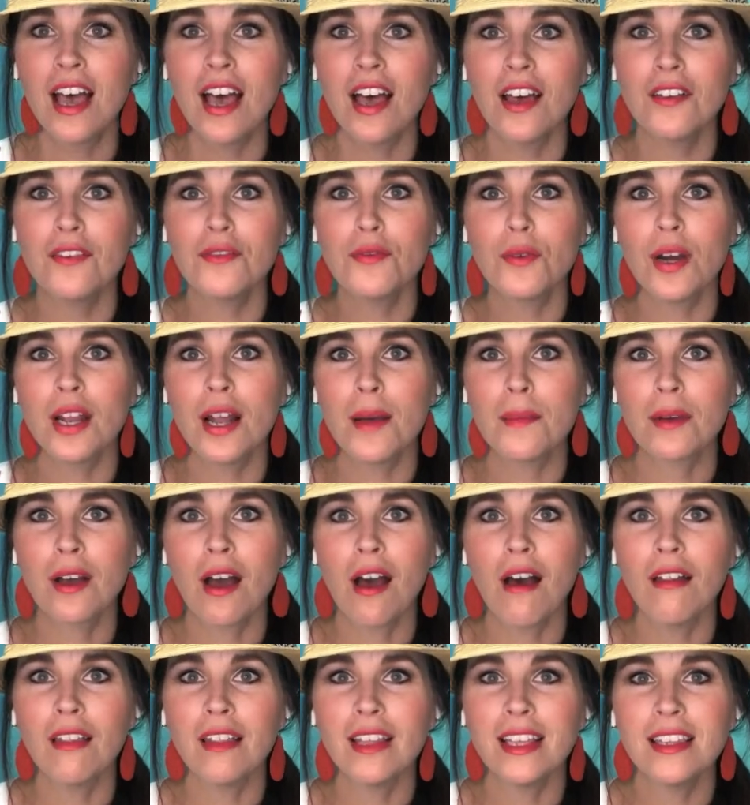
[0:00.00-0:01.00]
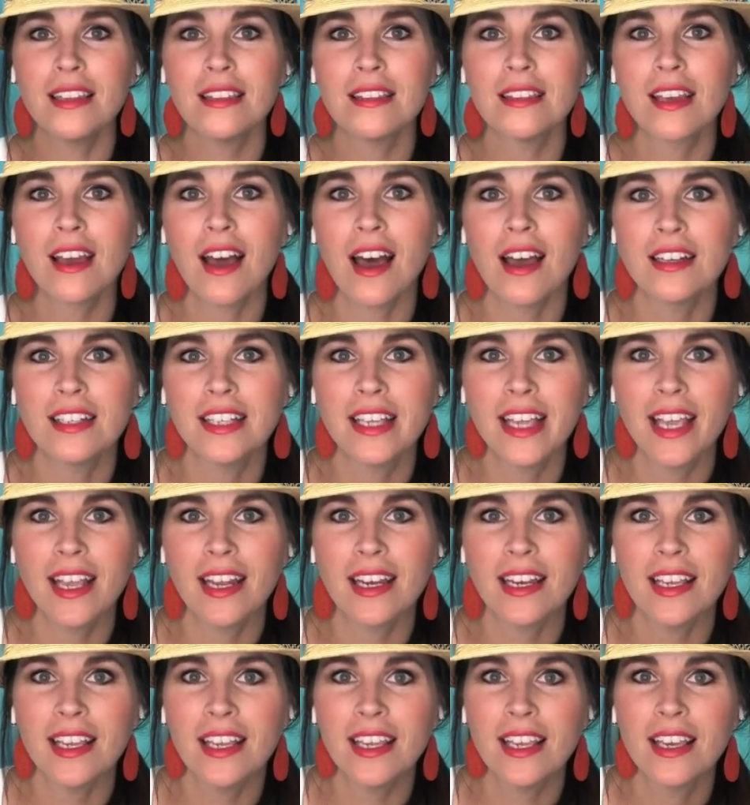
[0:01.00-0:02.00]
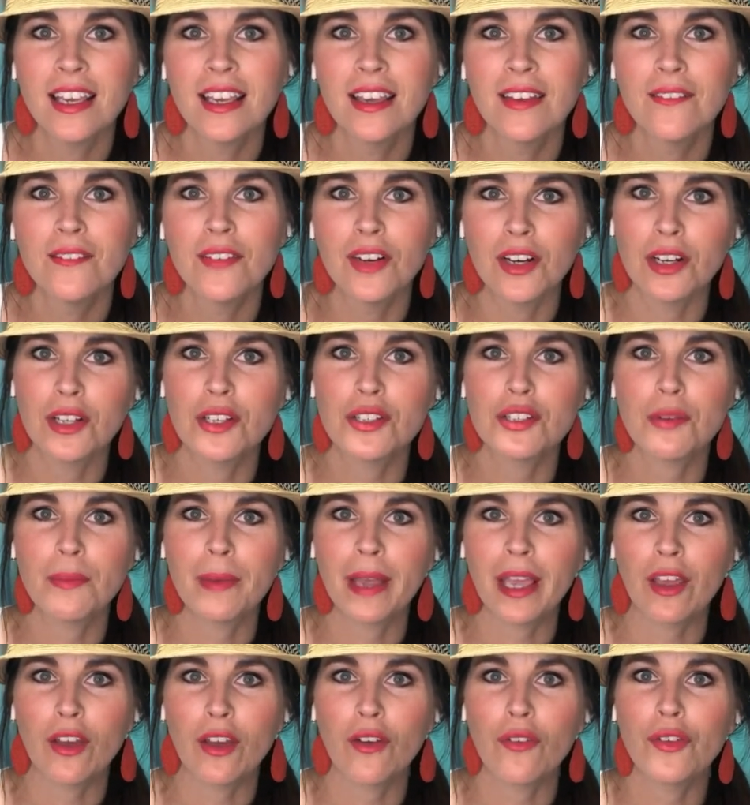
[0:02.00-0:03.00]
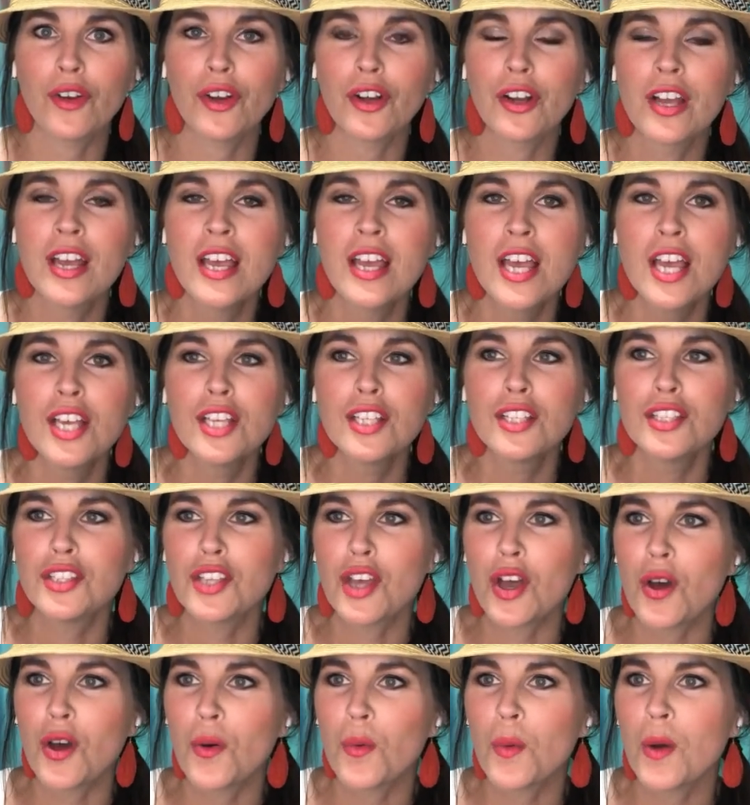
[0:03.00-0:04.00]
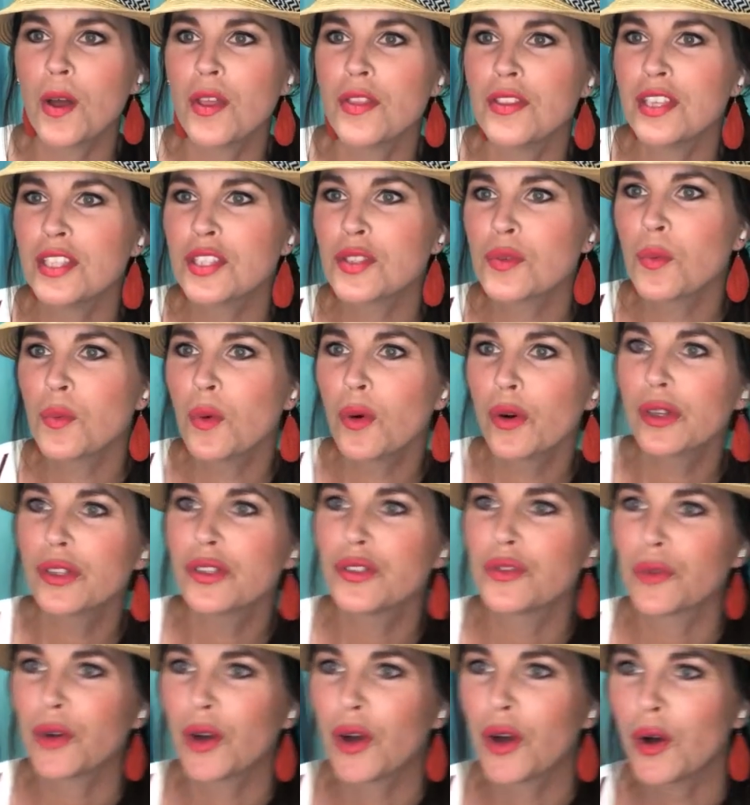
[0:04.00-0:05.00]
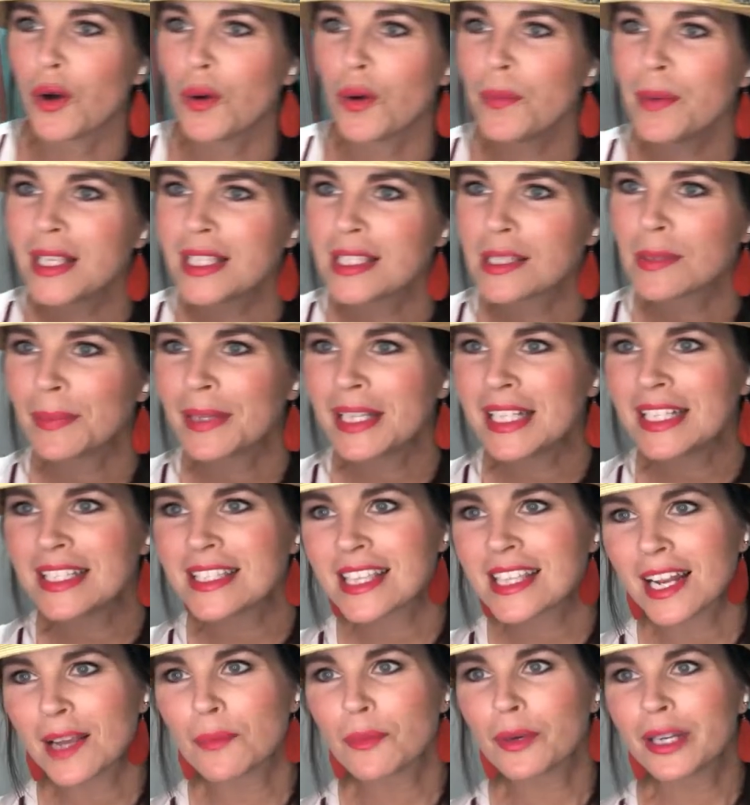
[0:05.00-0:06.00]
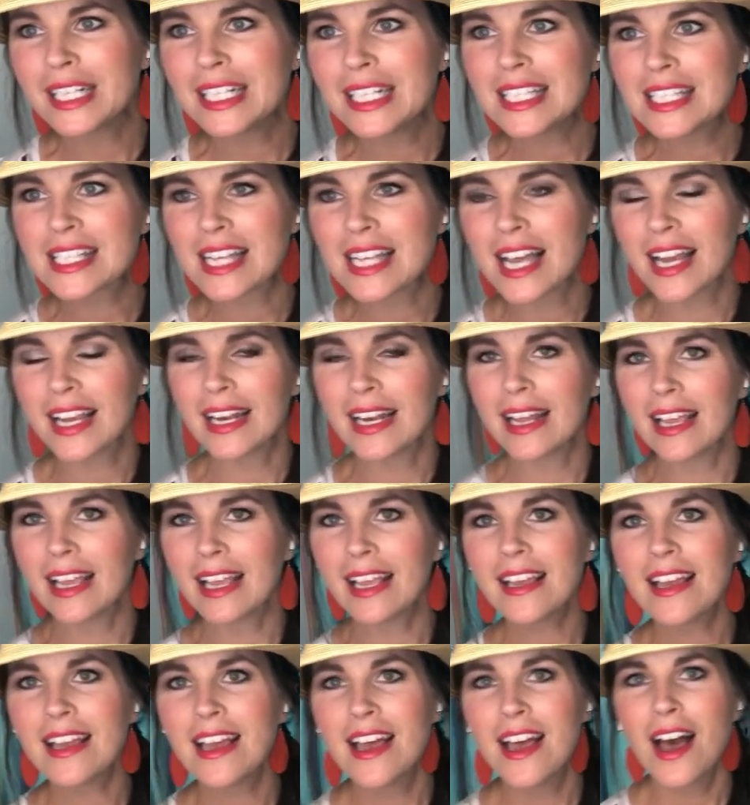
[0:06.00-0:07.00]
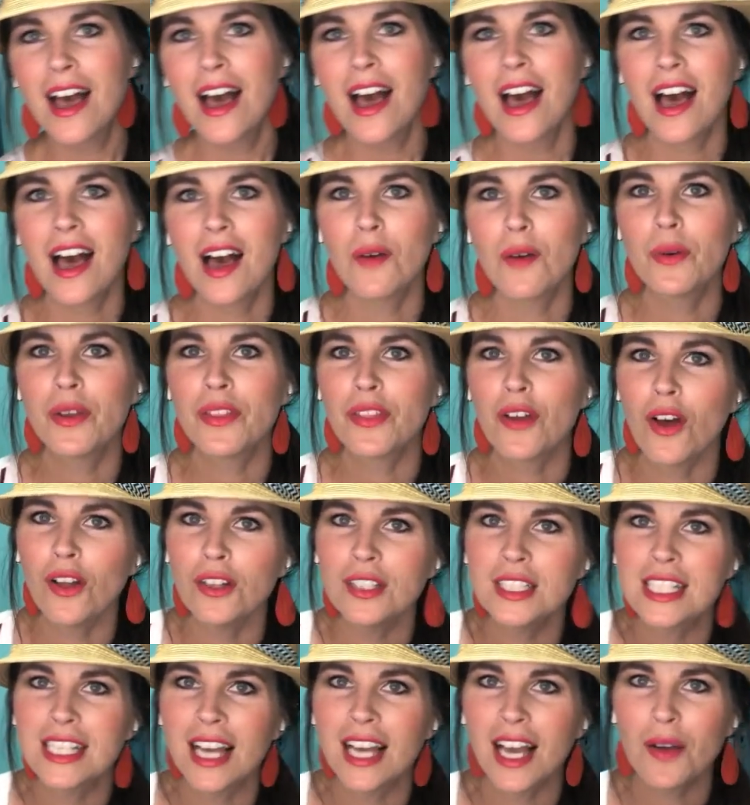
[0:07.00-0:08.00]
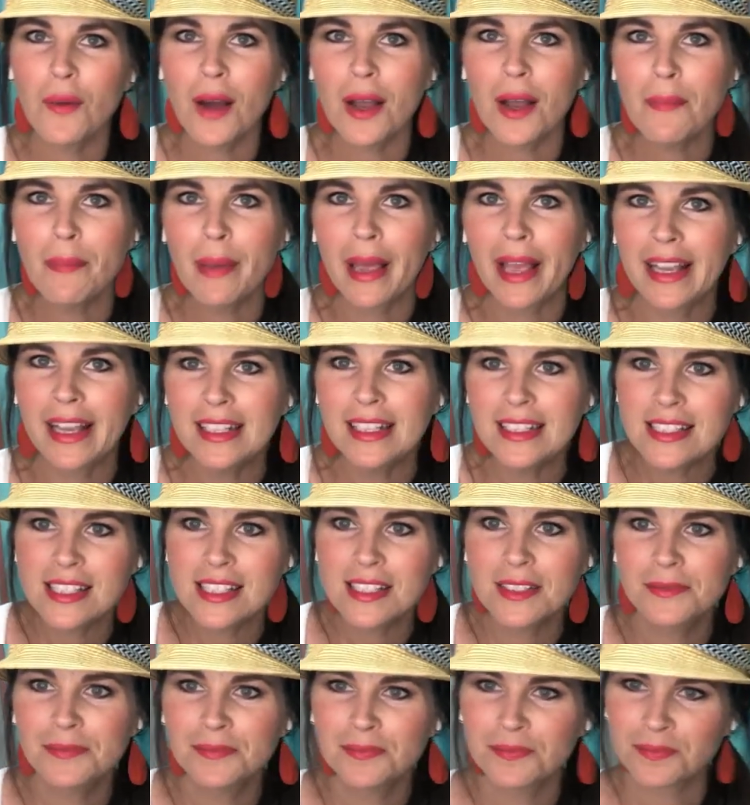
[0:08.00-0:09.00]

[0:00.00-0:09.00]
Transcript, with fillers: of what I'm calling the cotton candy furniture makeover. So this wardrobe is a piece that I'm redesigning uh, with all DIY paint.